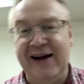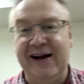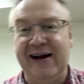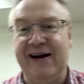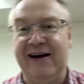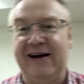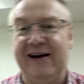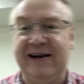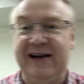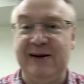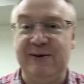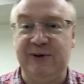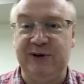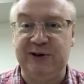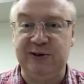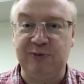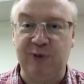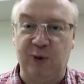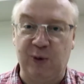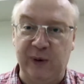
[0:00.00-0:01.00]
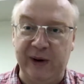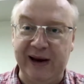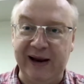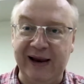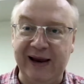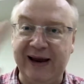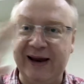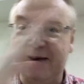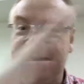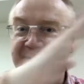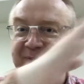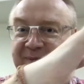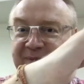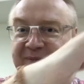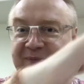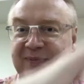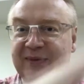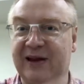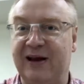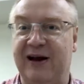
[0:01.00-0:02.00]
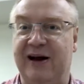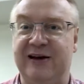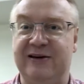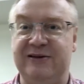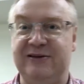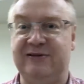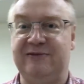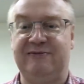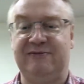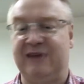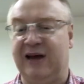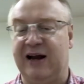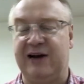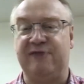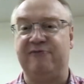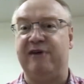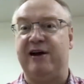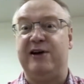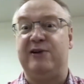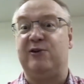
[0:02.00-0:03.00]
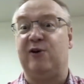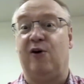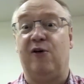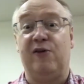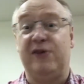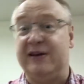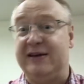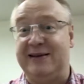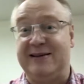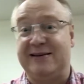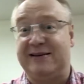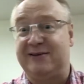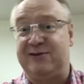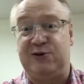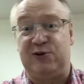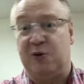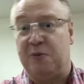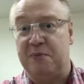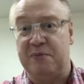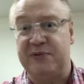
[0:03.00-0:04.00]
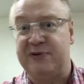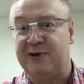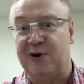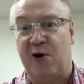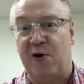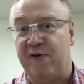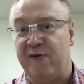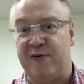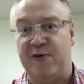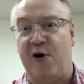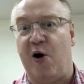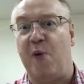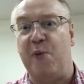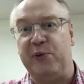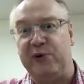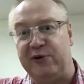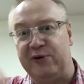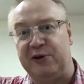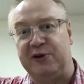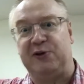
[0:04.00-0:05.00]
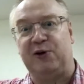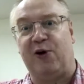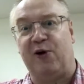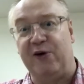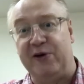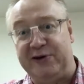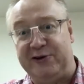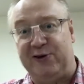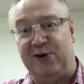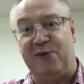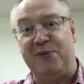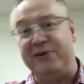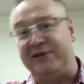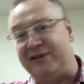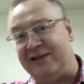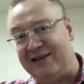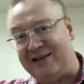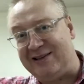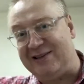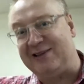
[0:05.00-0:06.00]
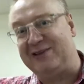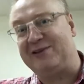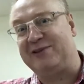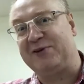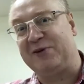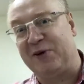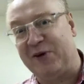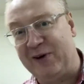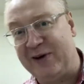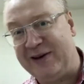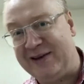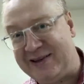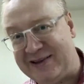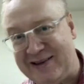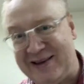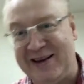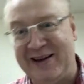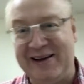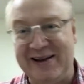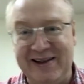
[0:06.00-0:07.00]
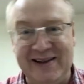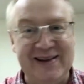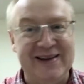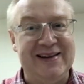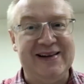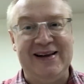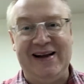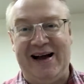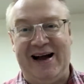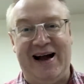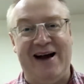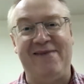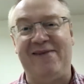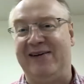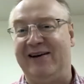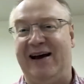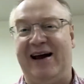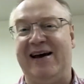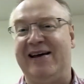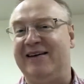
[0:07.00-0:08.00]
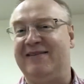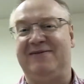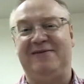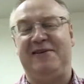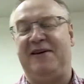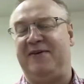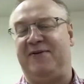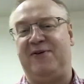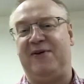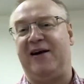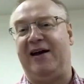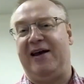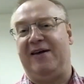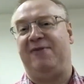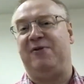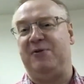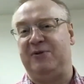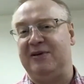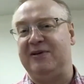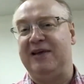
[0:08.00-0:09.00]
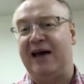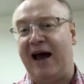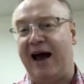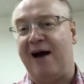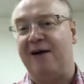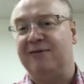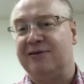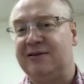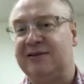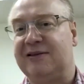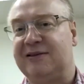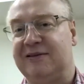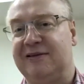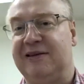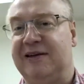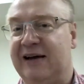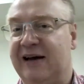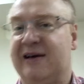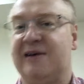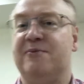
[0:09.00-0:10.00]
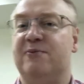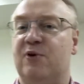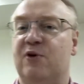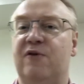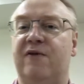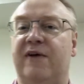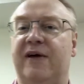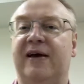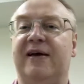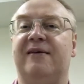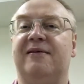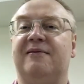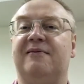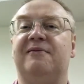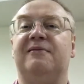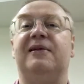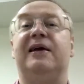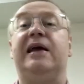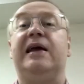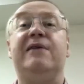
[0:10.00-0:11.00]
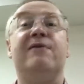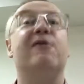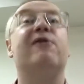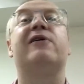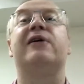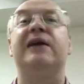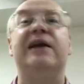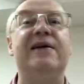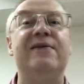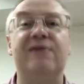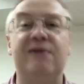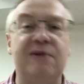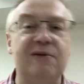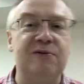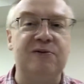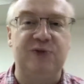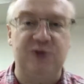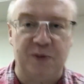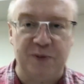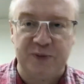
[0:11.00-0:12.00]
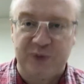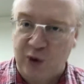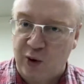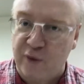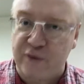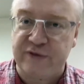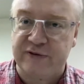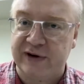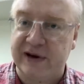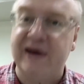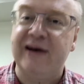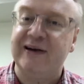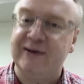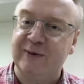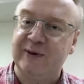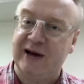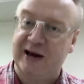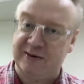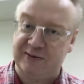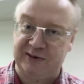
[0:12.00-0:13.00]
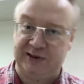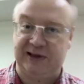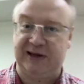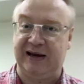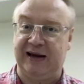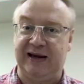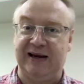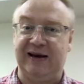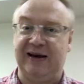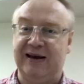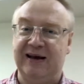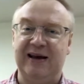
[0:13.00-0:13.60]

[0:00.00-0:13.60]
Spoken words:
and it would do a wheelie, and I'd arrange all these jumps over all my other toys and all my sister's toys. If it was in the house and I could move it, Evel Knievel jumped over it when I was a kid.